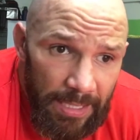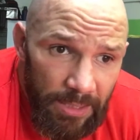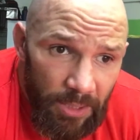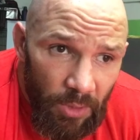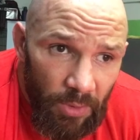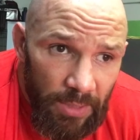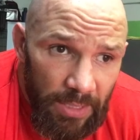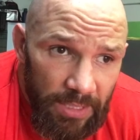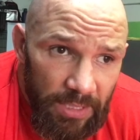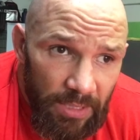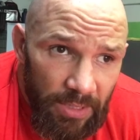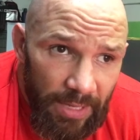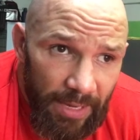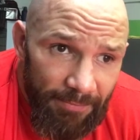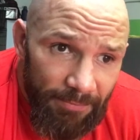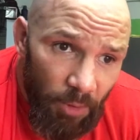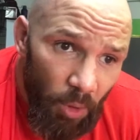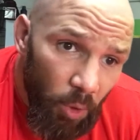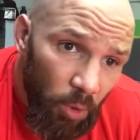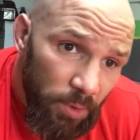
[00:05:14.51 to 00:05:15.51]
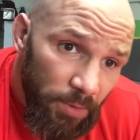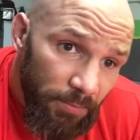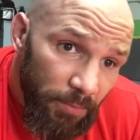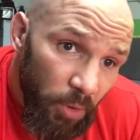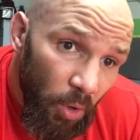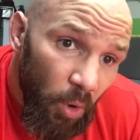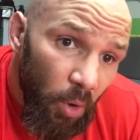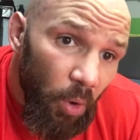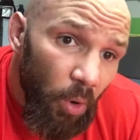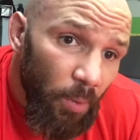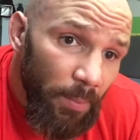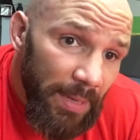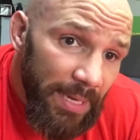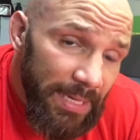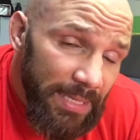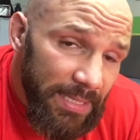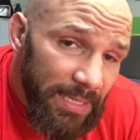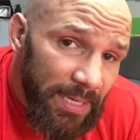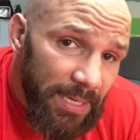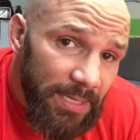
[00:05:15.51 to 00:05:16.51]
Don't necessarily have to hold it for the whole
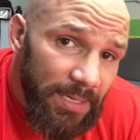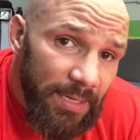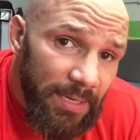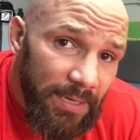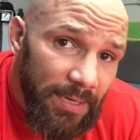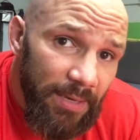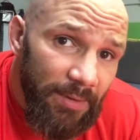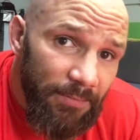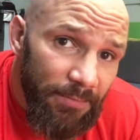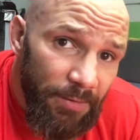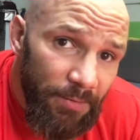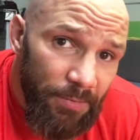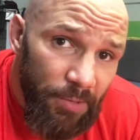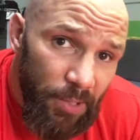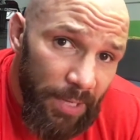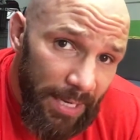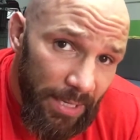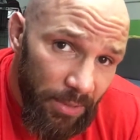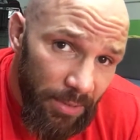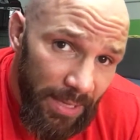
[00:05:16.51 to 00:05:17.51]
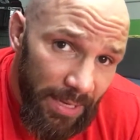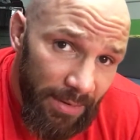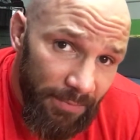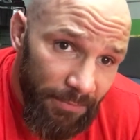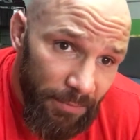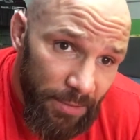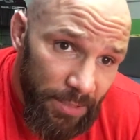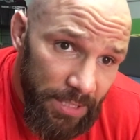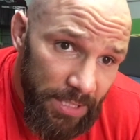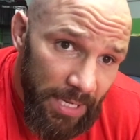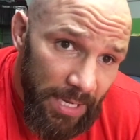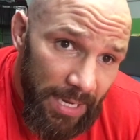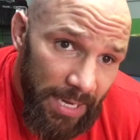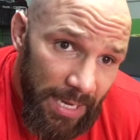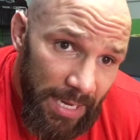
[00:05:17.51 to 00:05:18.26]
minute if you can't do that at first.